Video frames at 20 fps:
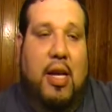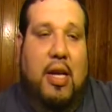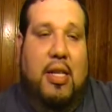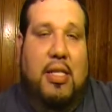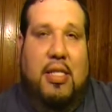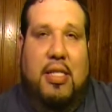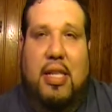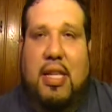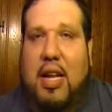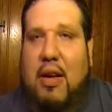
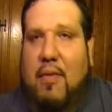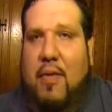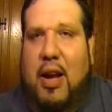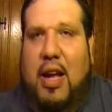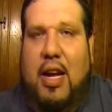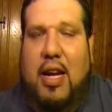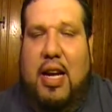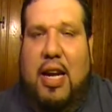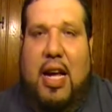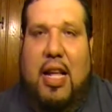She never
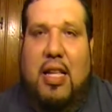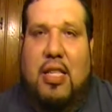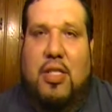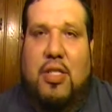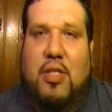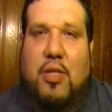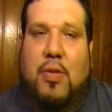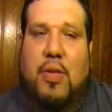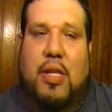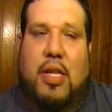had a college
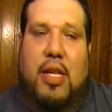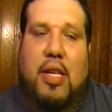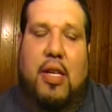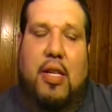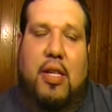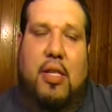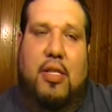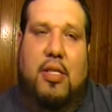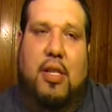degree.